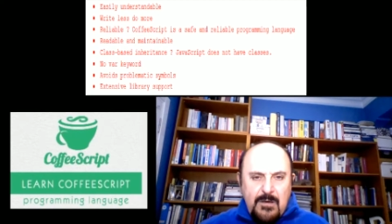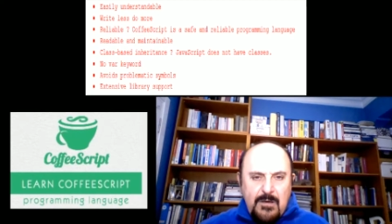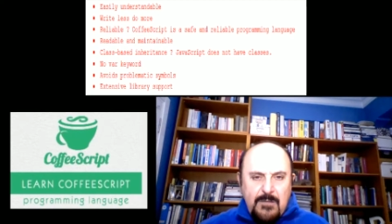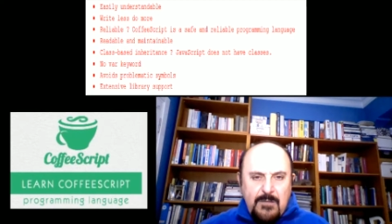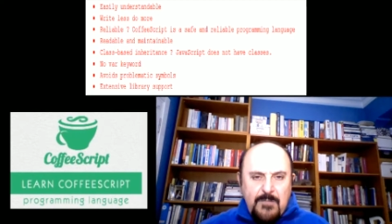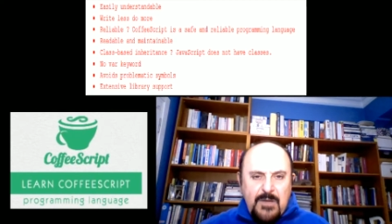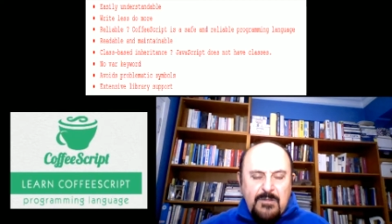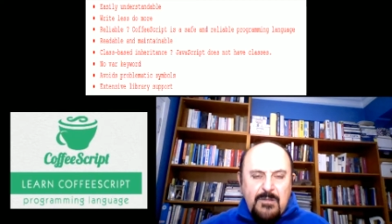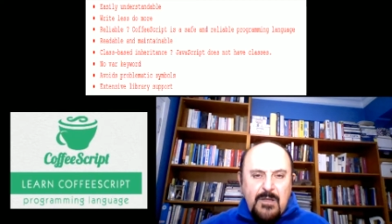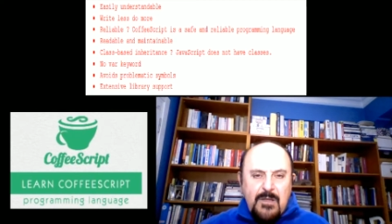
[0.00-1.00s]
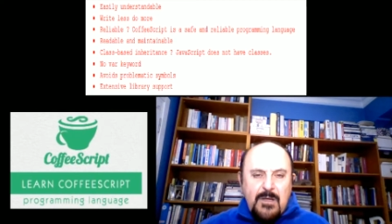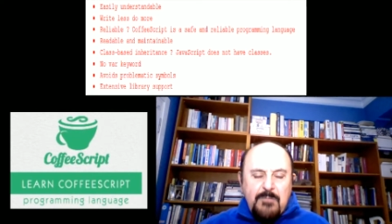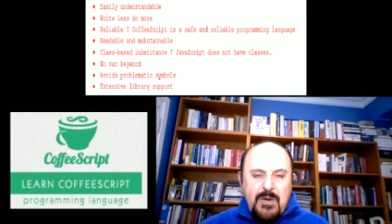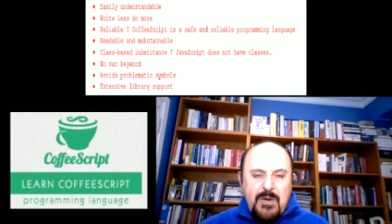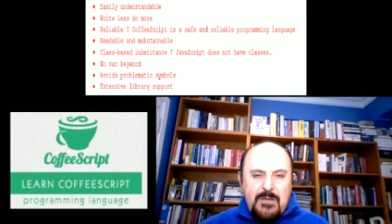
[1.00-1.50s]
in
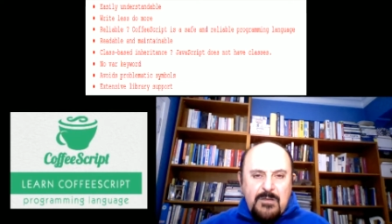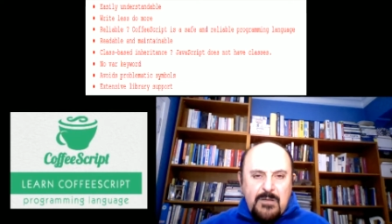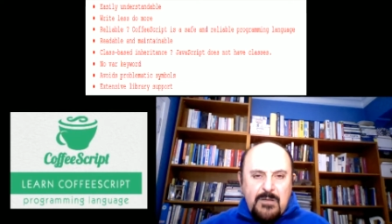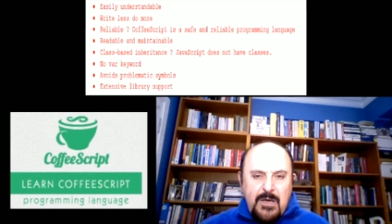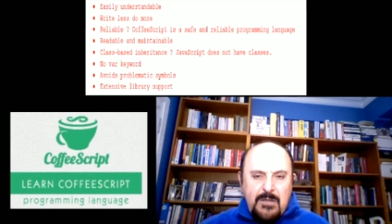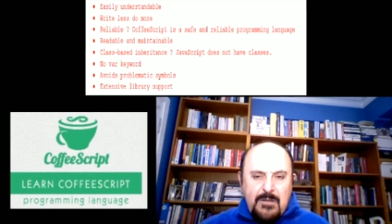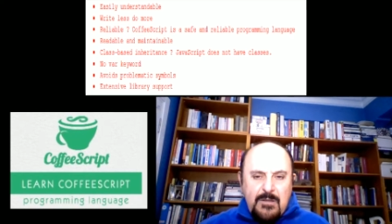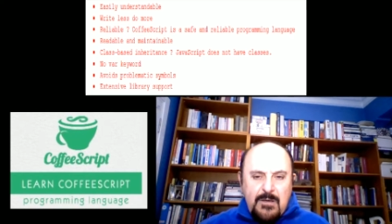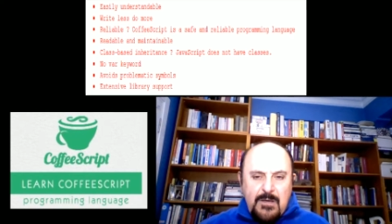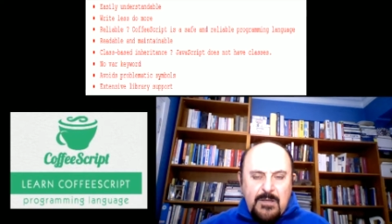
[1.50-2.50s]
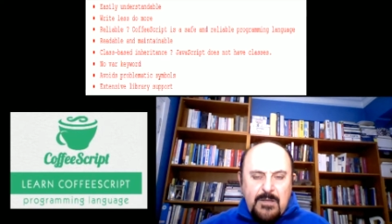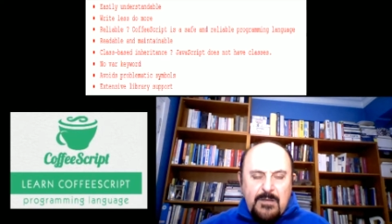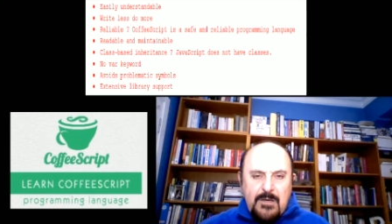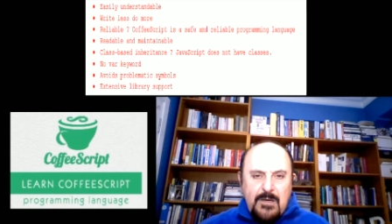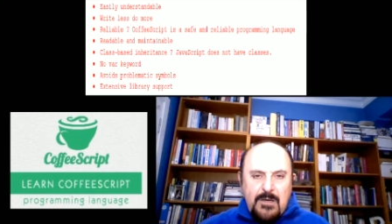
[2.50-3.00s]
Python and in
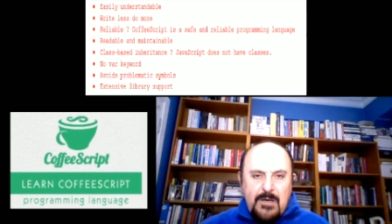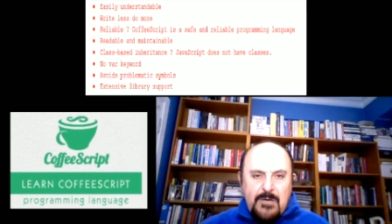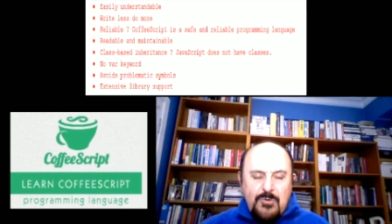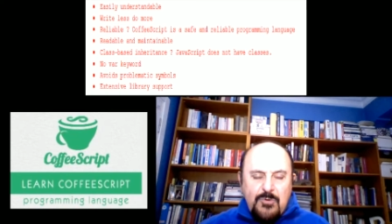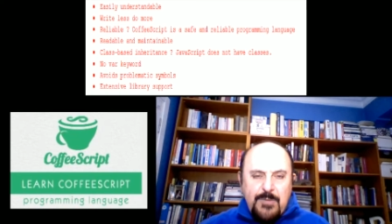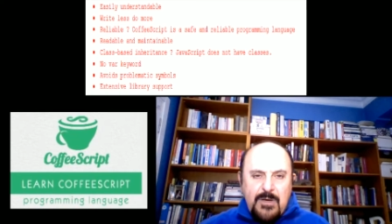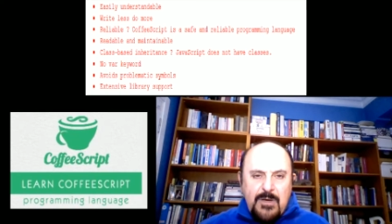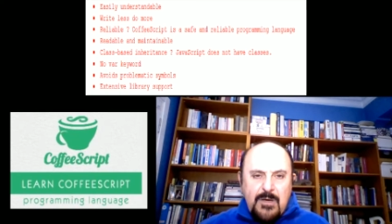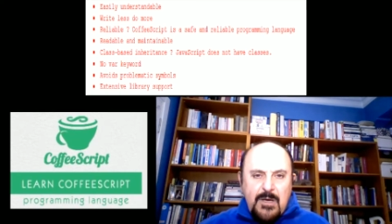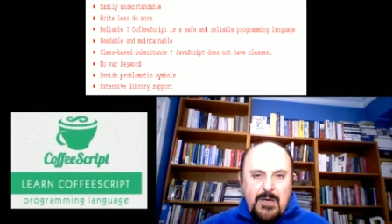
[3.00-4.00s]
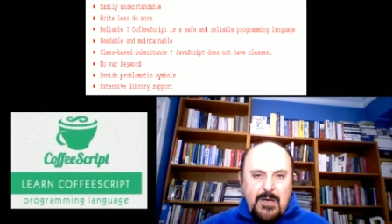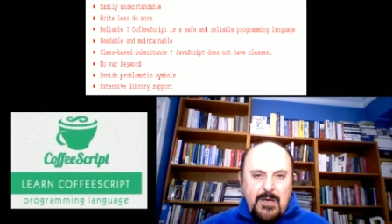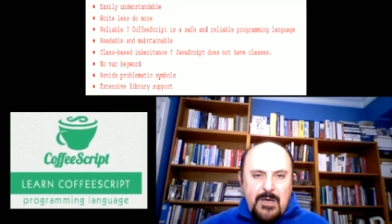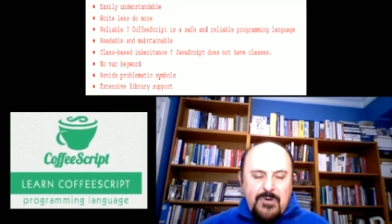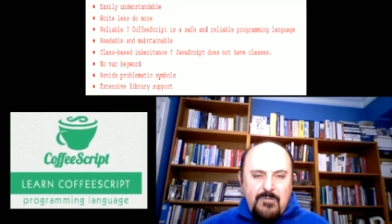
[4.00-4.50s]
Ruby you
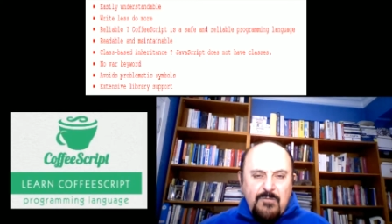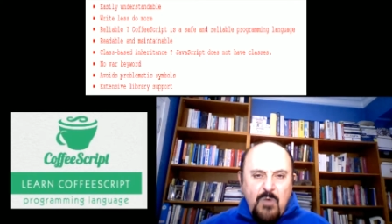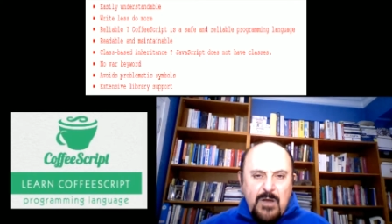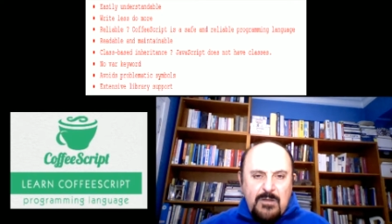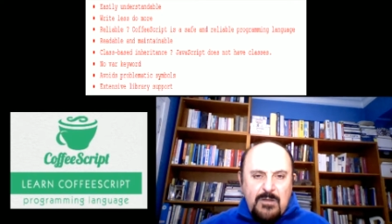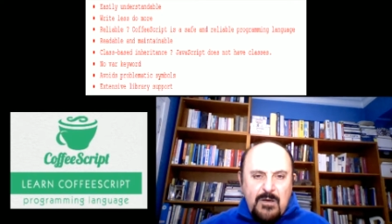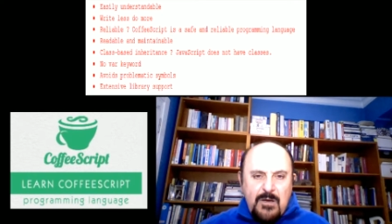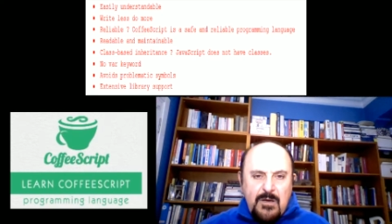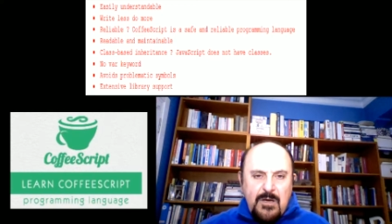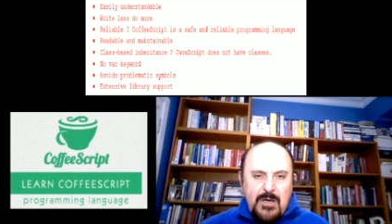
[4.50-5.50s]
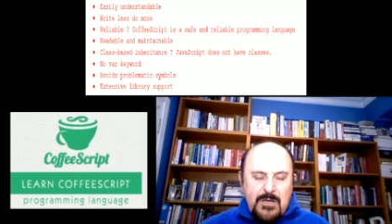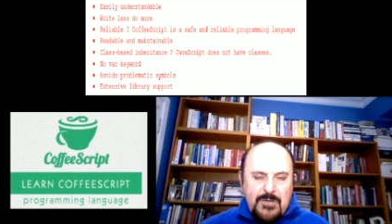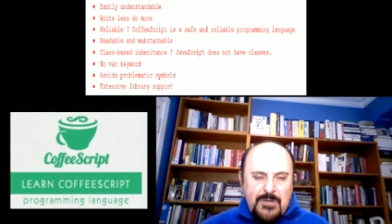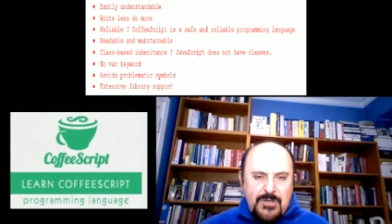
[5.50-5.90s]
can find such